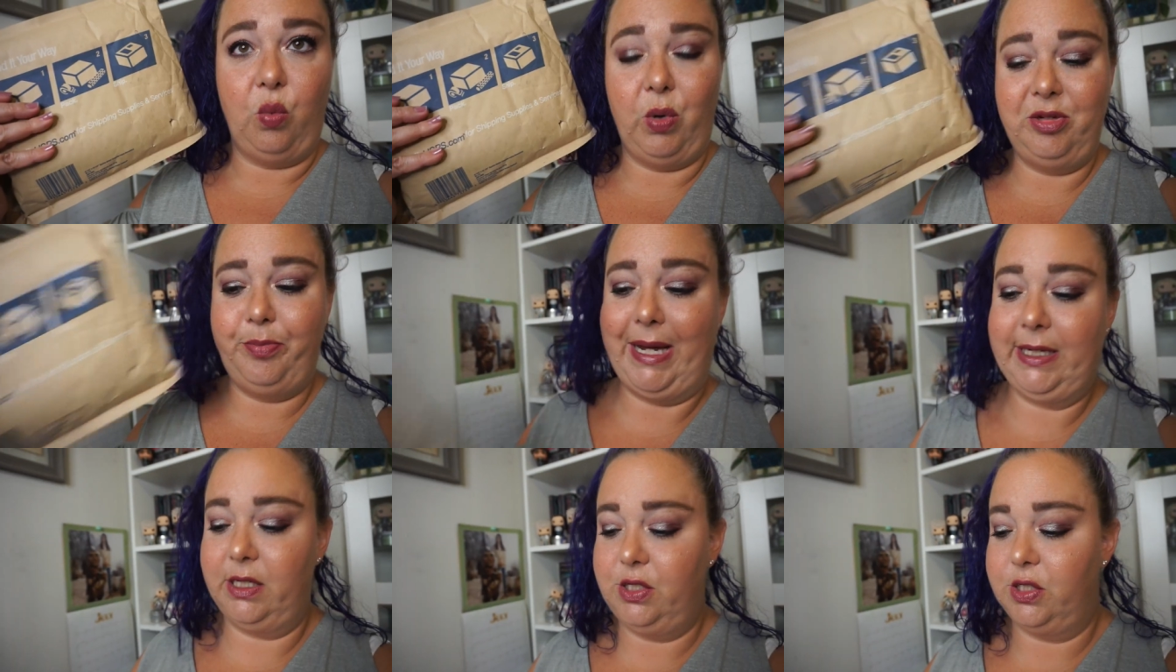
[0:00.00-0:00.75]
one
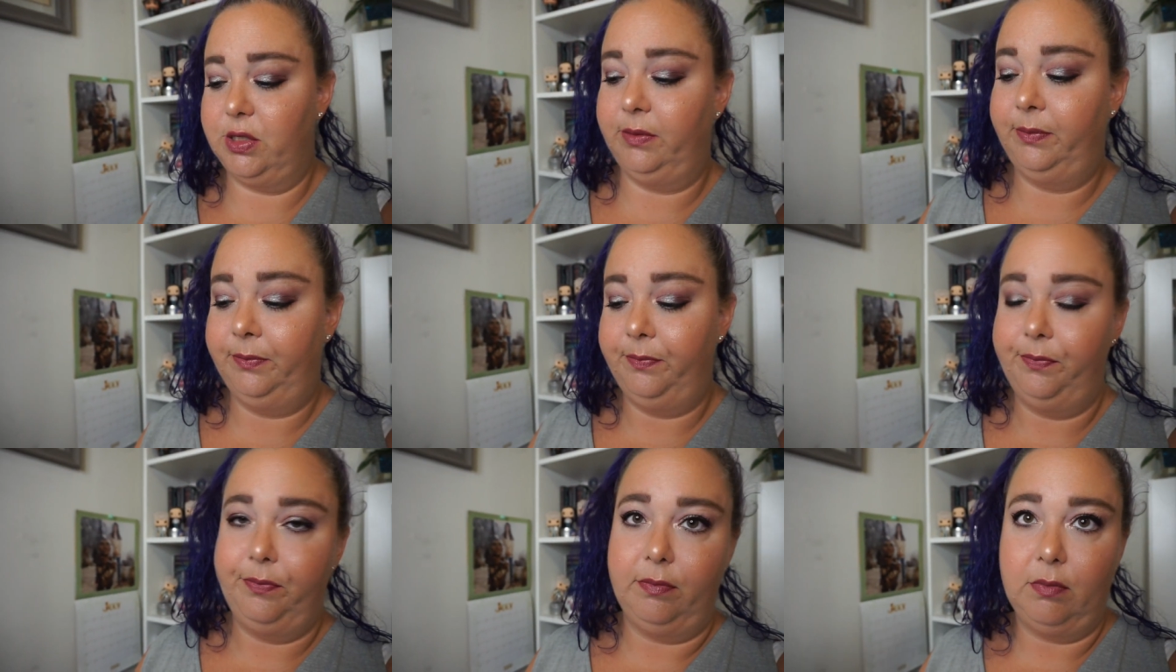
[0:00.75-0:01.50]
package,
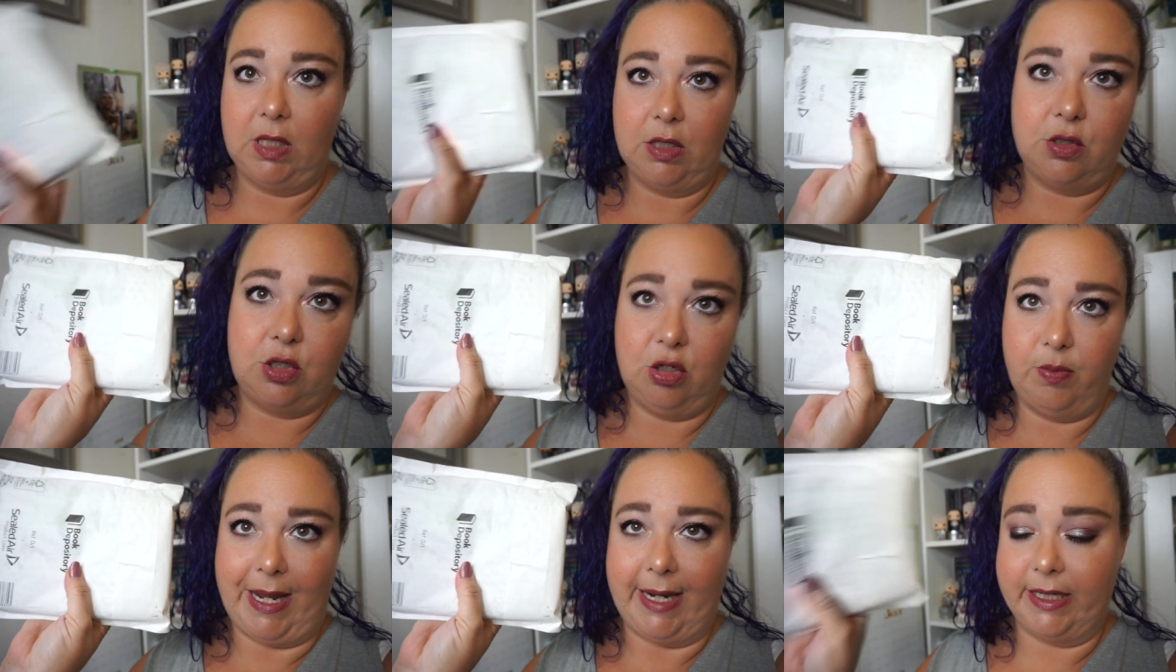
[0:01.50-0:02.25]

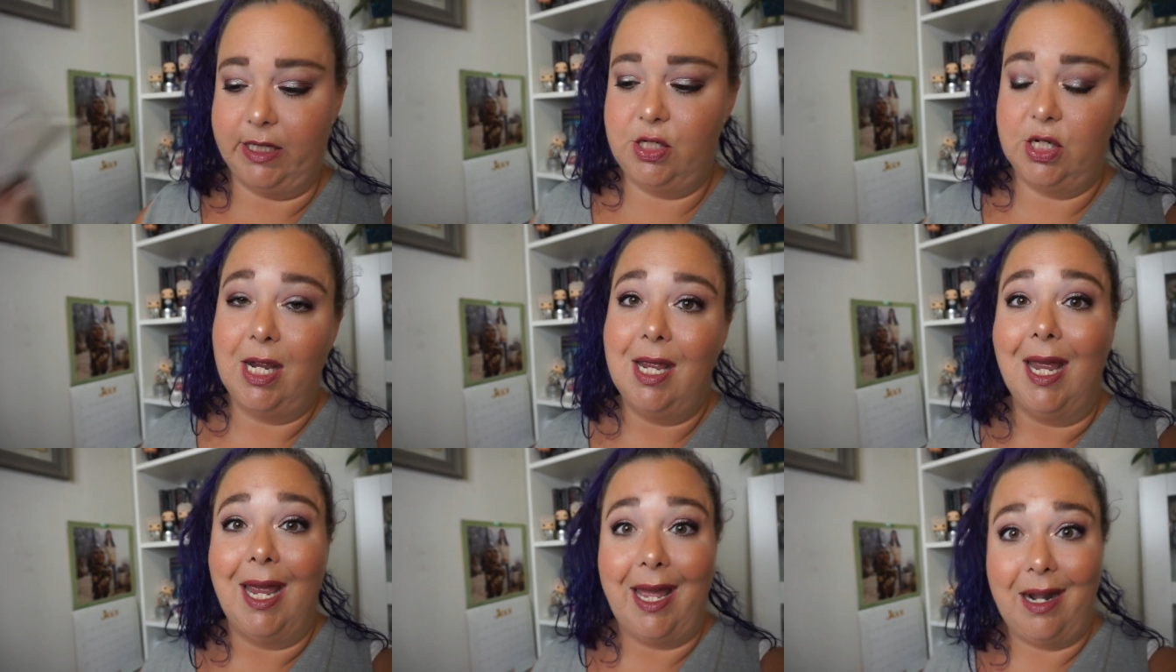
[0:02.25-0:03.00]
two package,
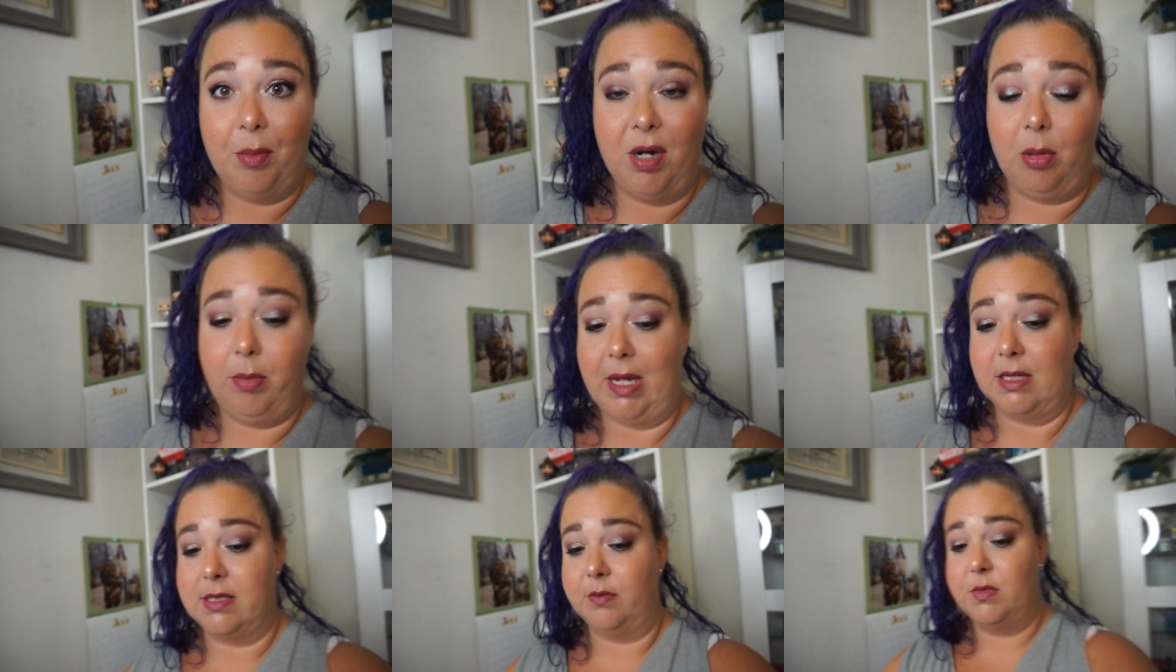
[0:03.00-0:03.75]
and I'm gonna
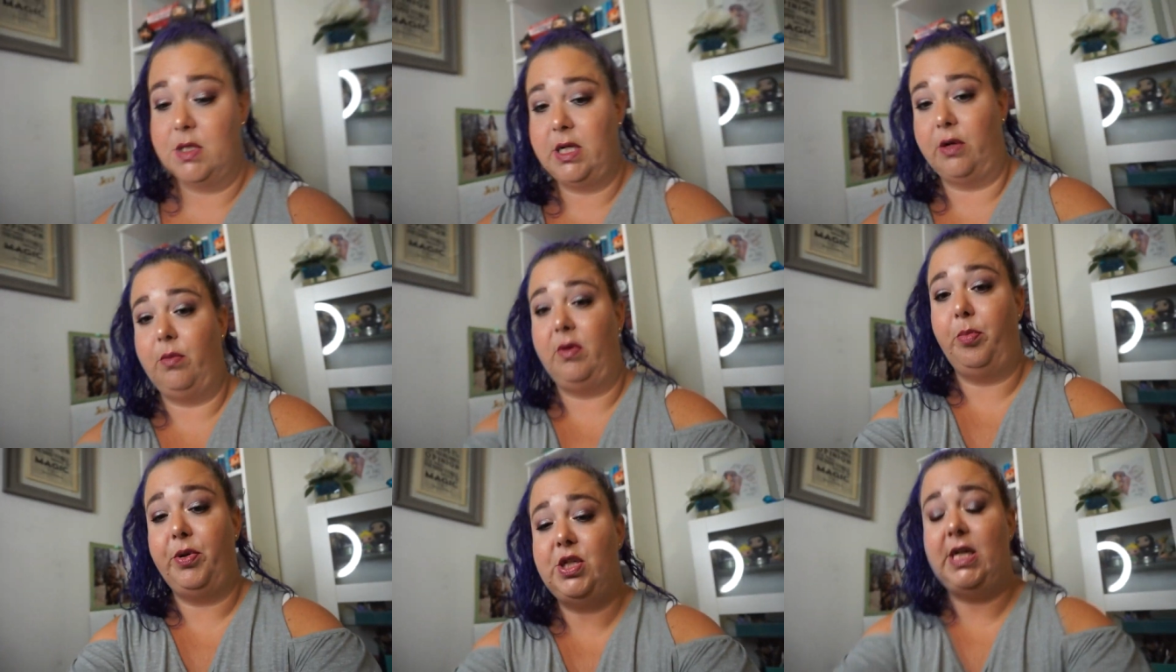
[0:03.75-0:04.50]
unbox them. So, I'm
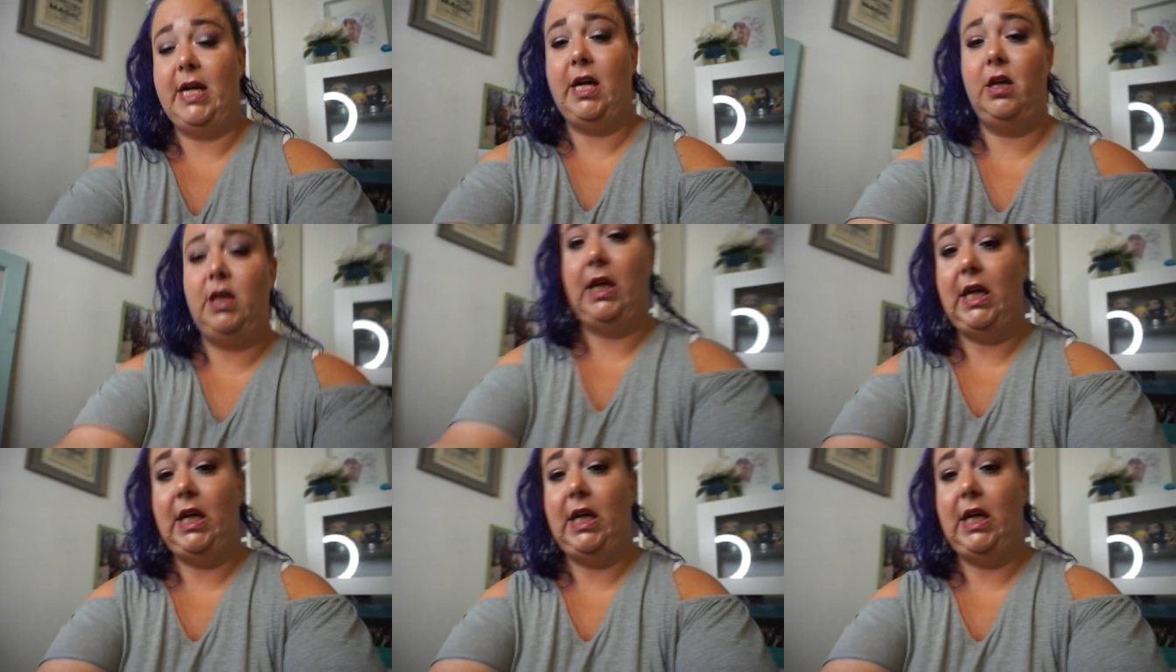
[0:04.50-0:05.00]
gonna put you down